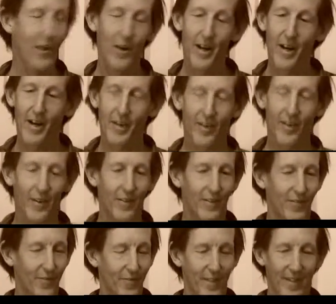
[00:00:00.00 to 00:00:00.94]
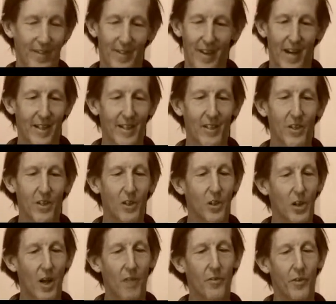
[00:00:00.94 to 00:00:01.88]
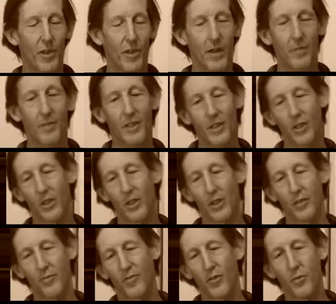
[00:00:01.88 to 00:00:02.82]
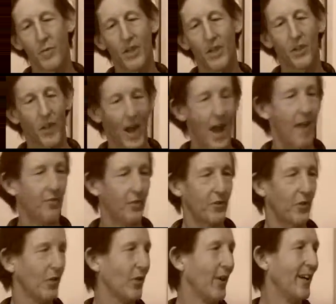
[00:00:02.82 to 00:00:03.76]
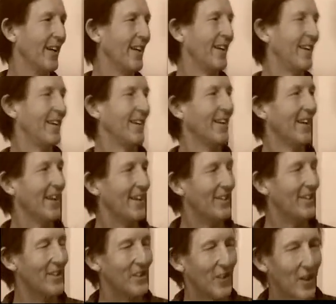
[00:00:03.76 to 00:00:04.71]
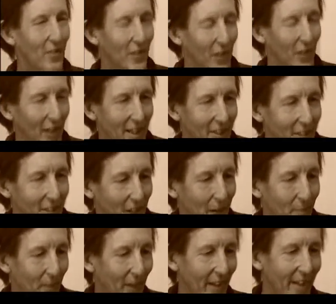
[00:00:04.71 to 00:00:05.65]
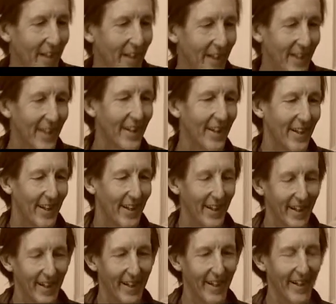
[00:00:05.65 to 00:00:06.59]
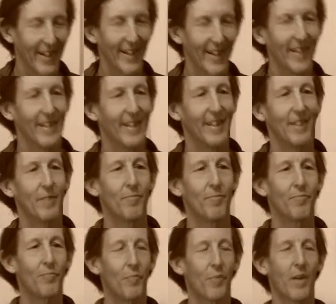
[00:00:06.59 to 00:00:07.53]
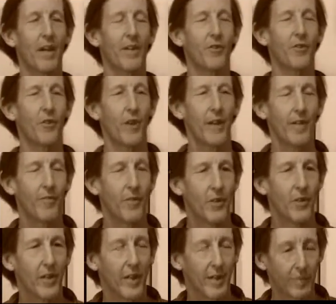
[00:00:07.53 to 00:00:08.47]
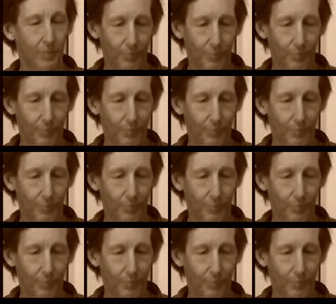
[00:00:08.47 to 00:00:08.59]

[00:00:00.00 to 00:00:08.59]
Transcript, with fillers: Oh yeah, I, I didn't discover them until a few months after well, okay. I discovered Led Zeppelin. And uh, I tried very...